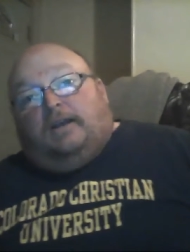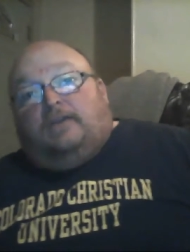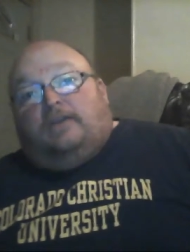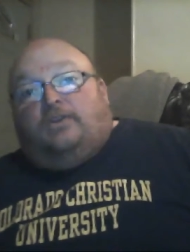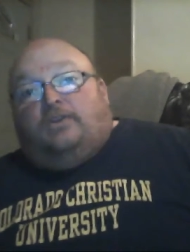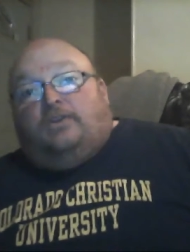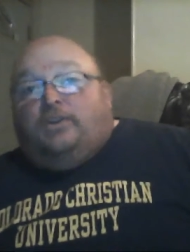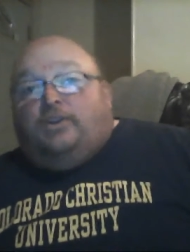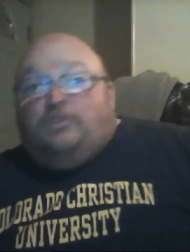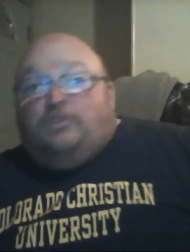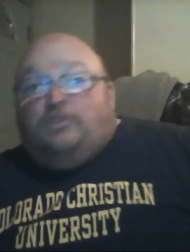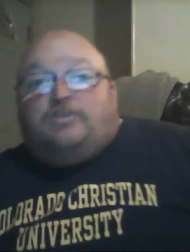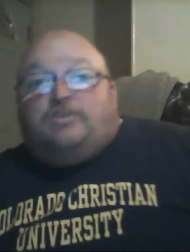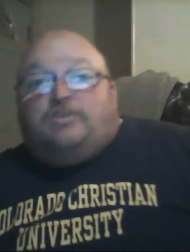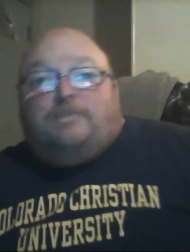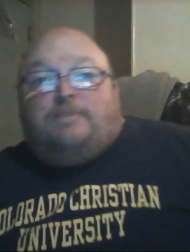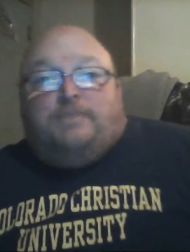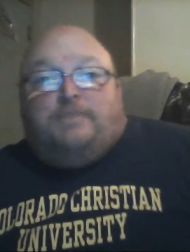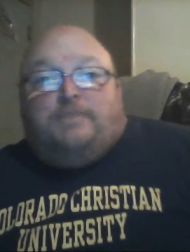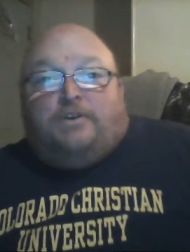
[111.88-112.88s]
You can use a
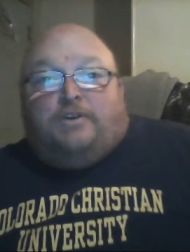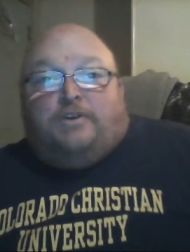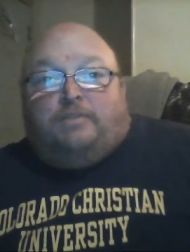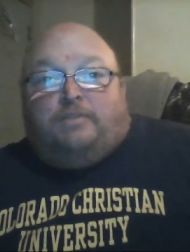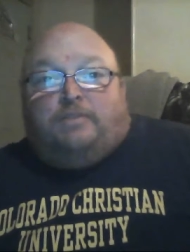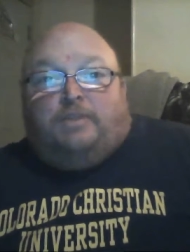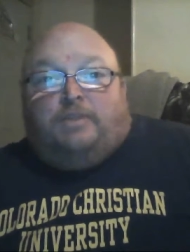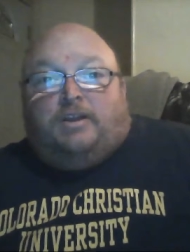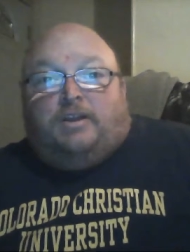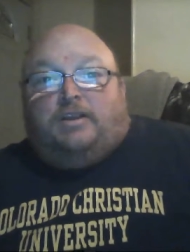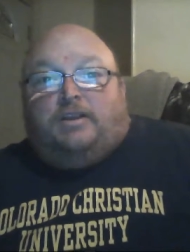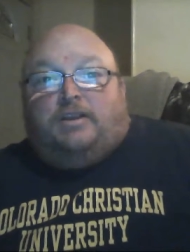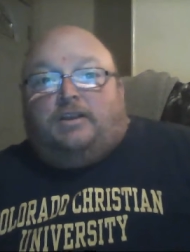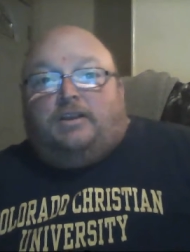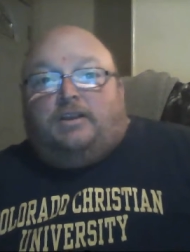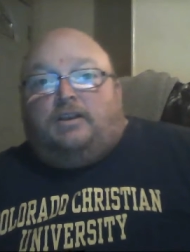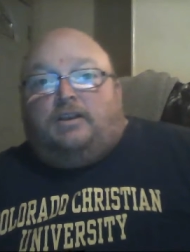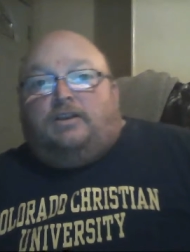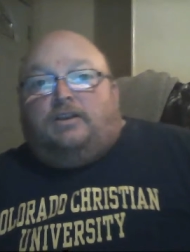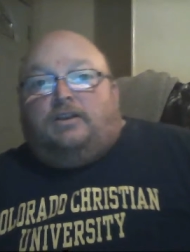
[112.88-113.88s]
computer, but
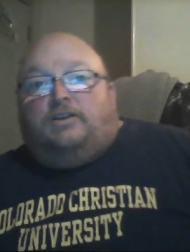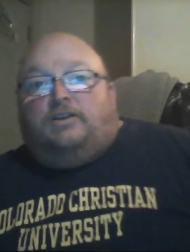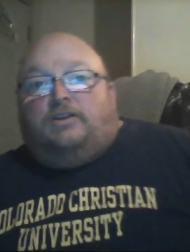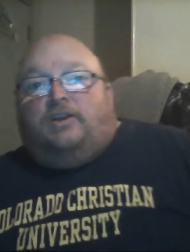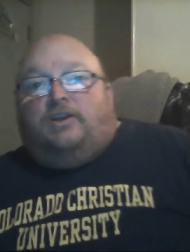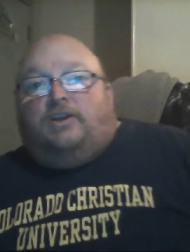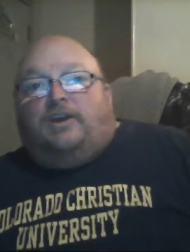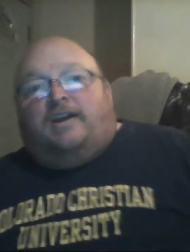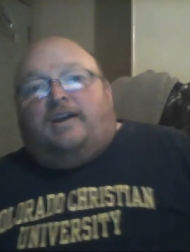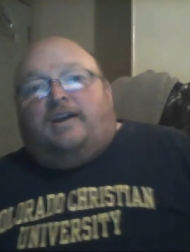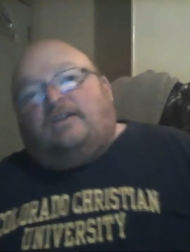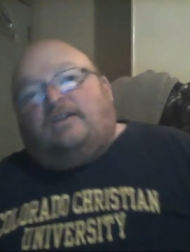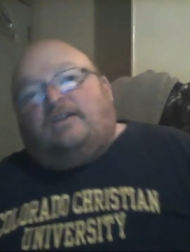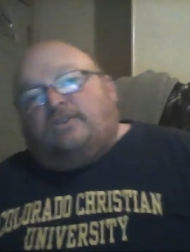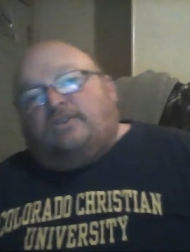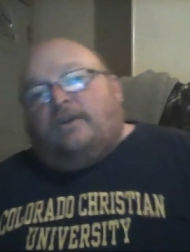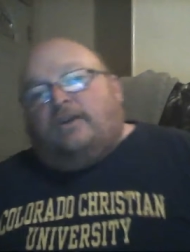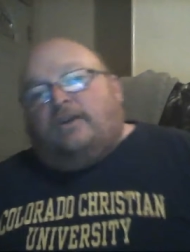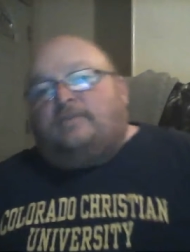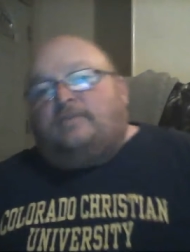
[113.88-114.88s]
it
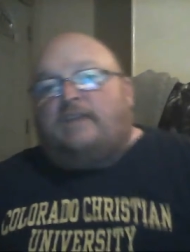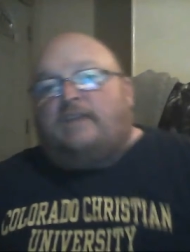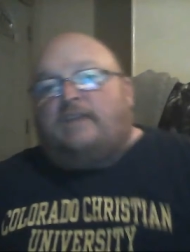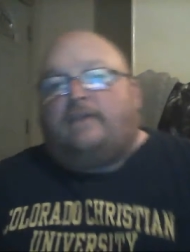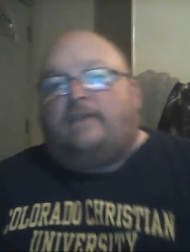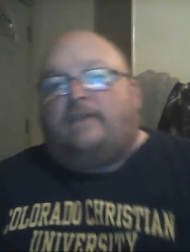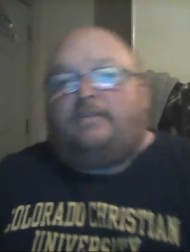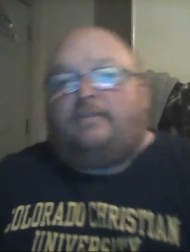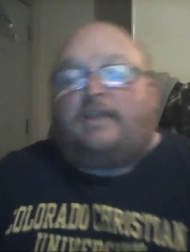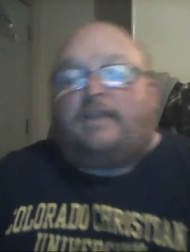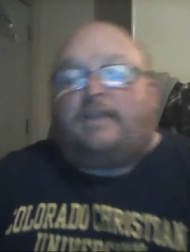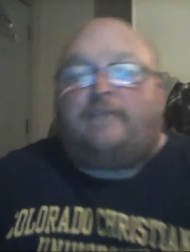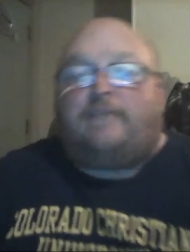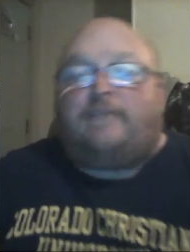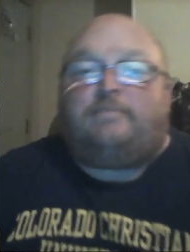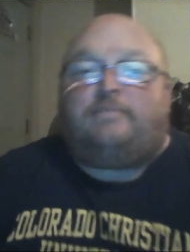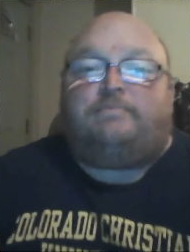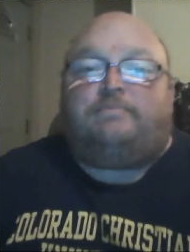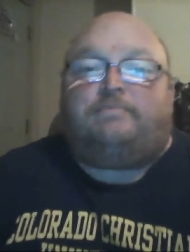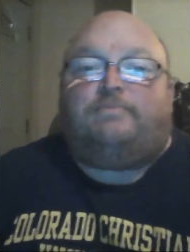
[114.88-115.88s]
also helps to have
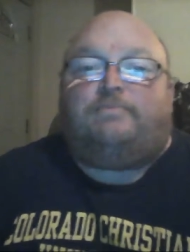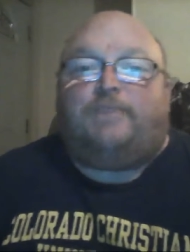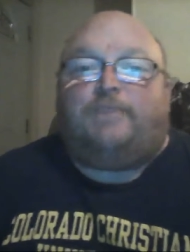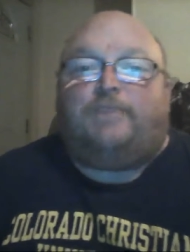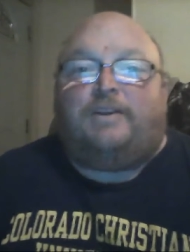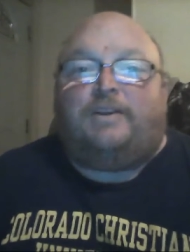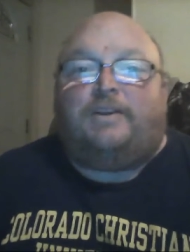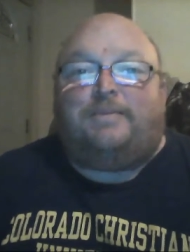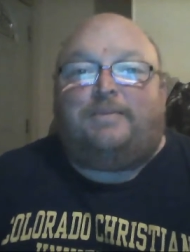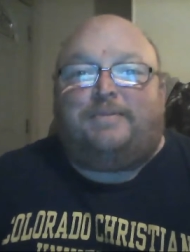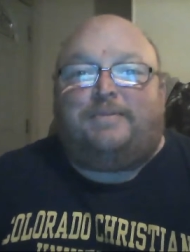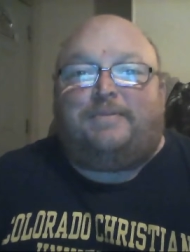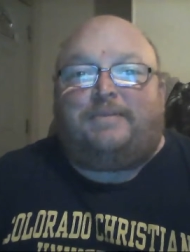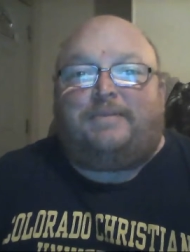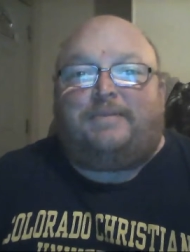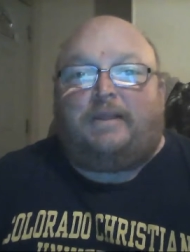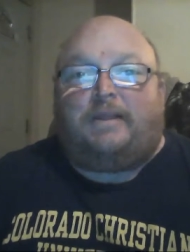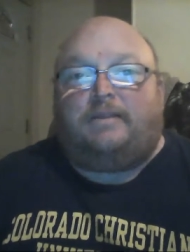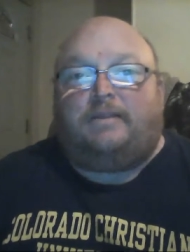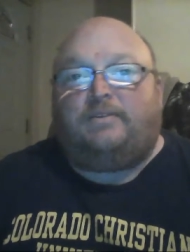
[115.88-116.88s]
it written up
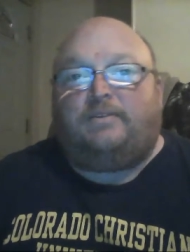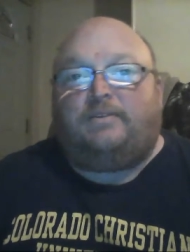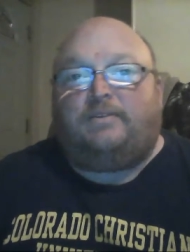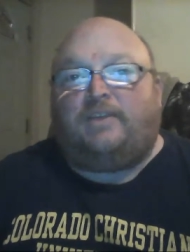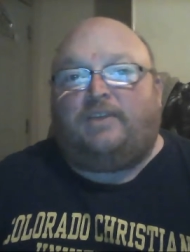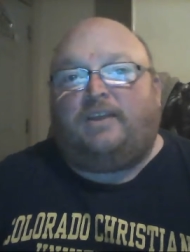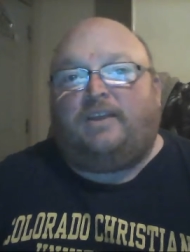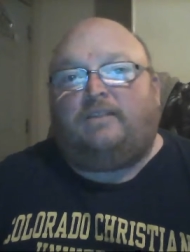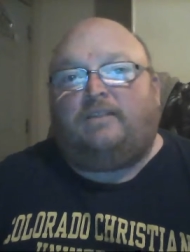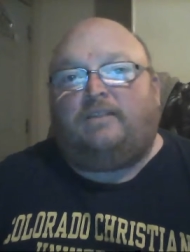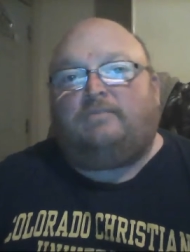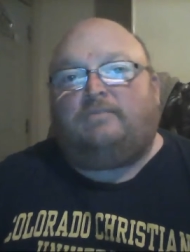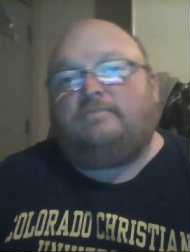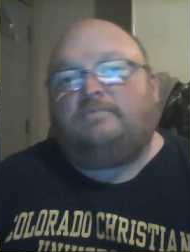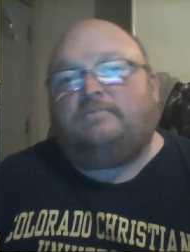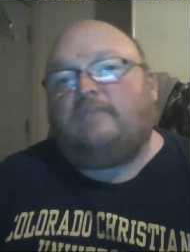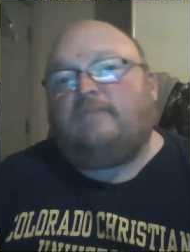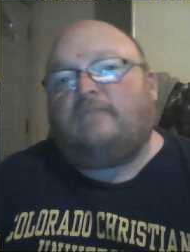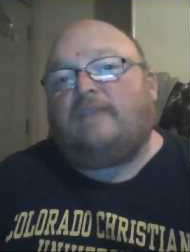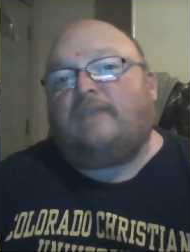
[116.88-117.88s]
and
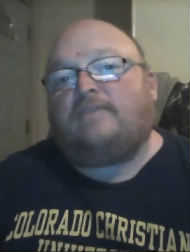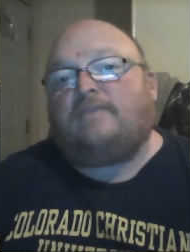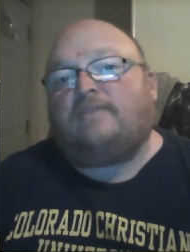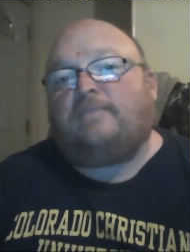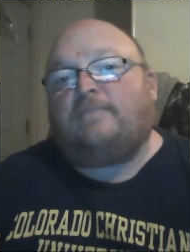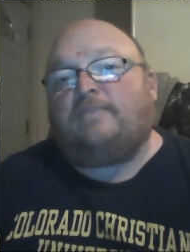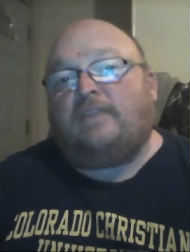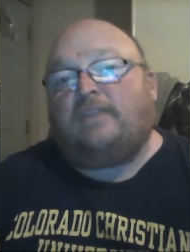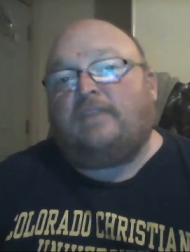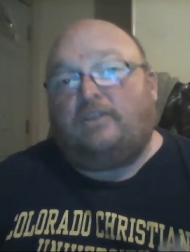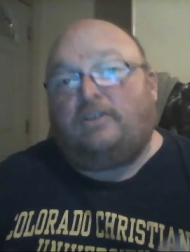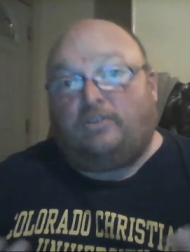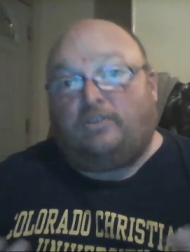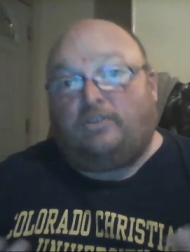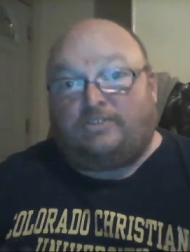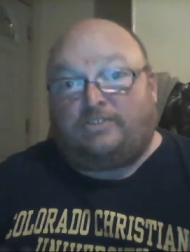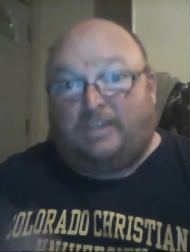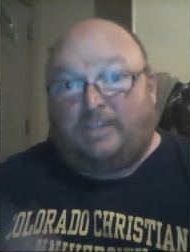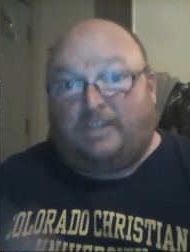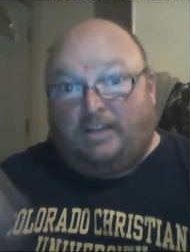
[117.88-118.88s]
have something that you can
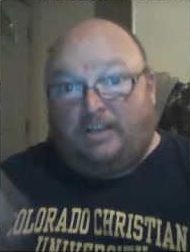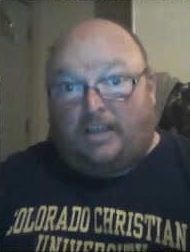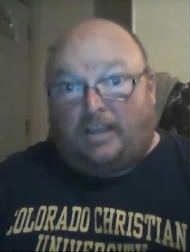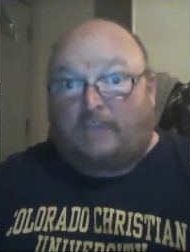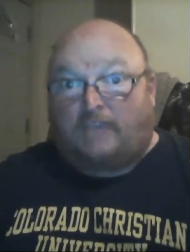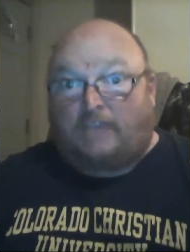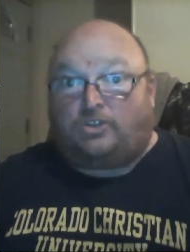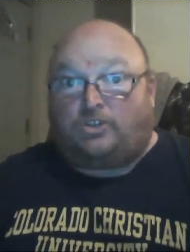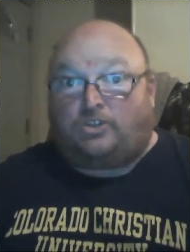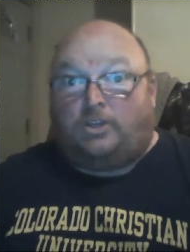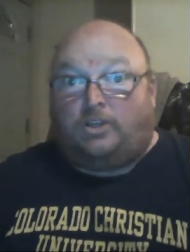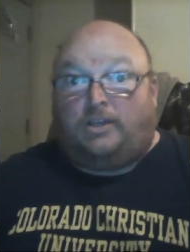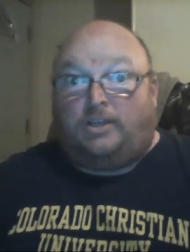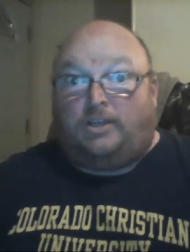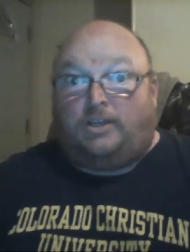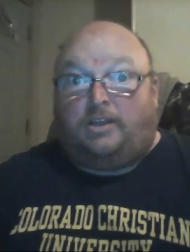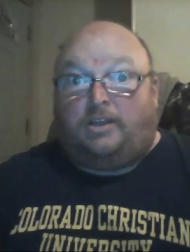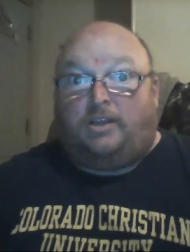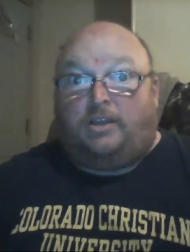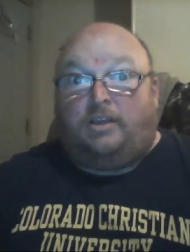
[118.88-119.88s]
see to
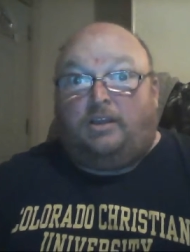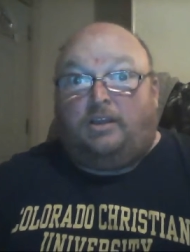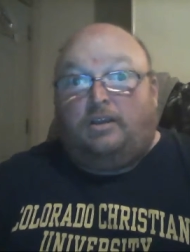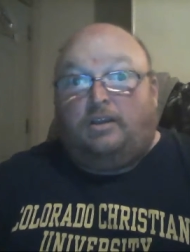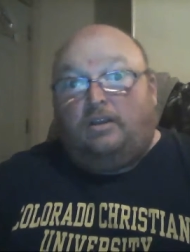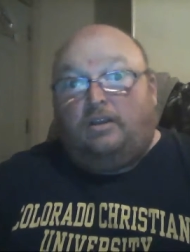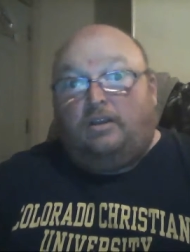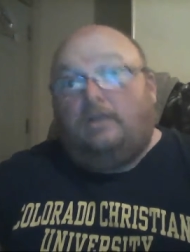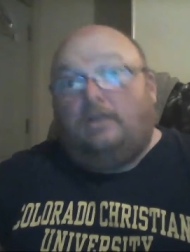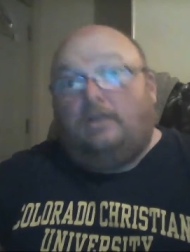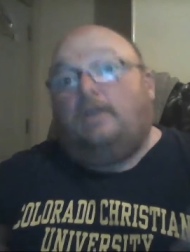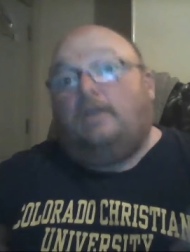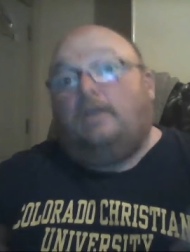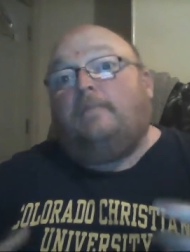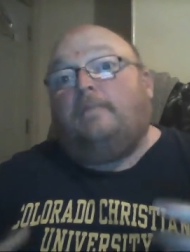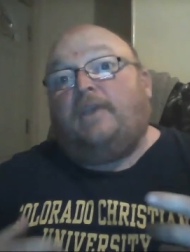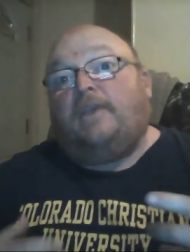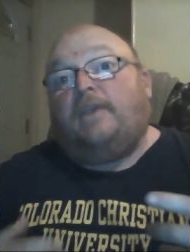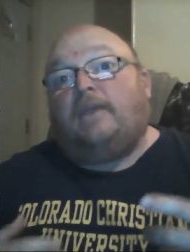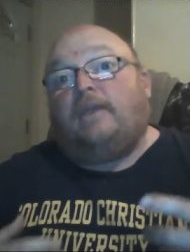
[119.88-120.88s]
actually
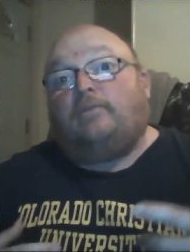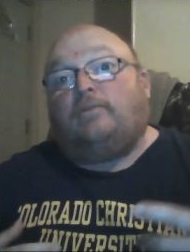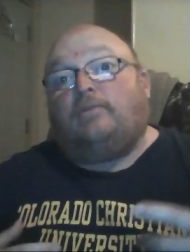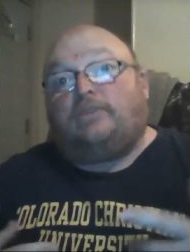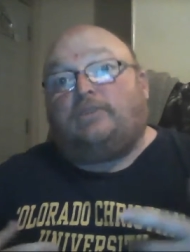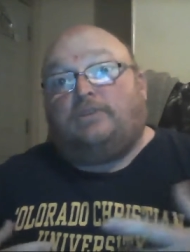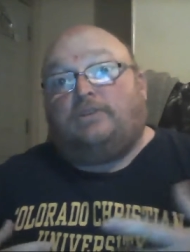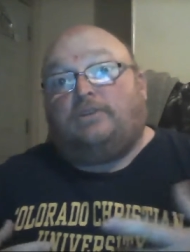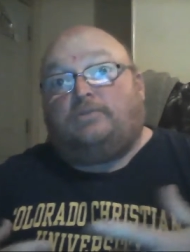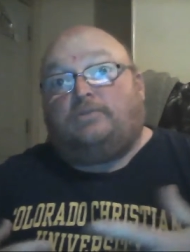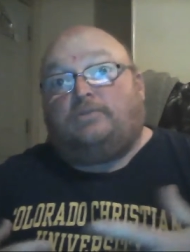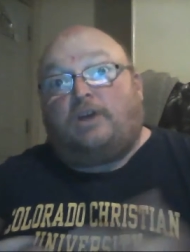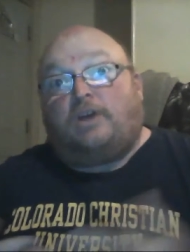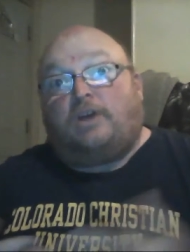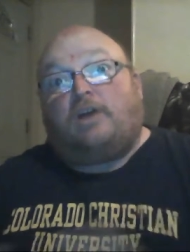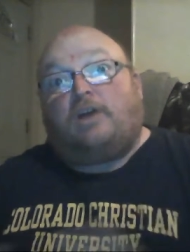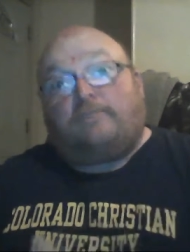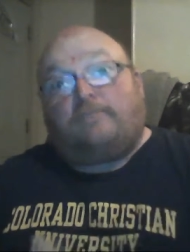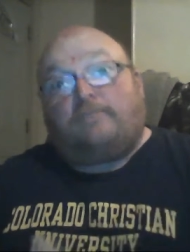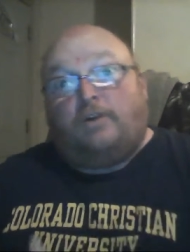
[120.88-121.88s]
be able to
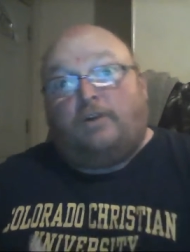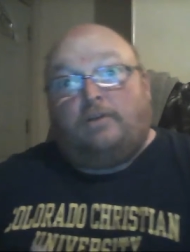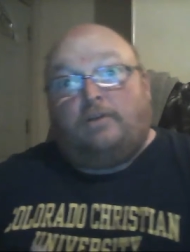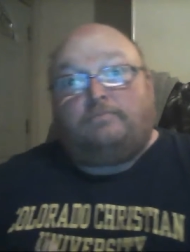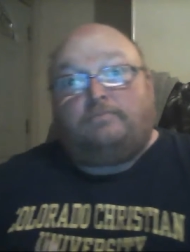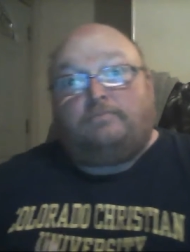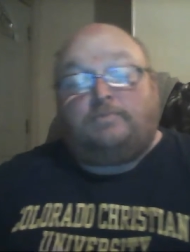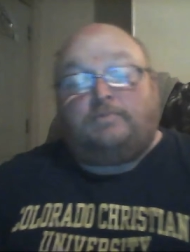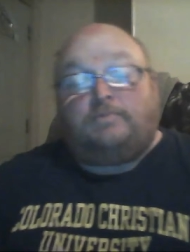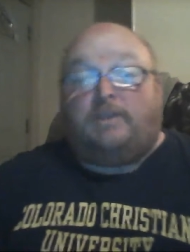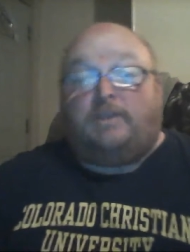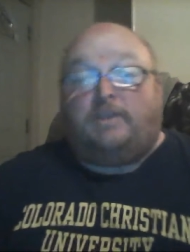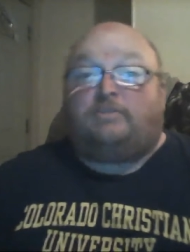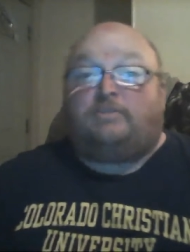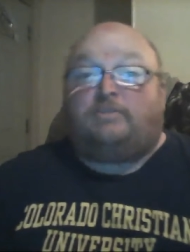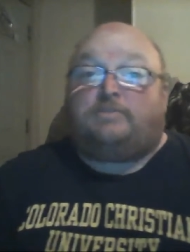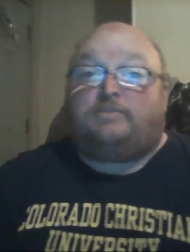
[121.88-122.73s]
talk from, be able to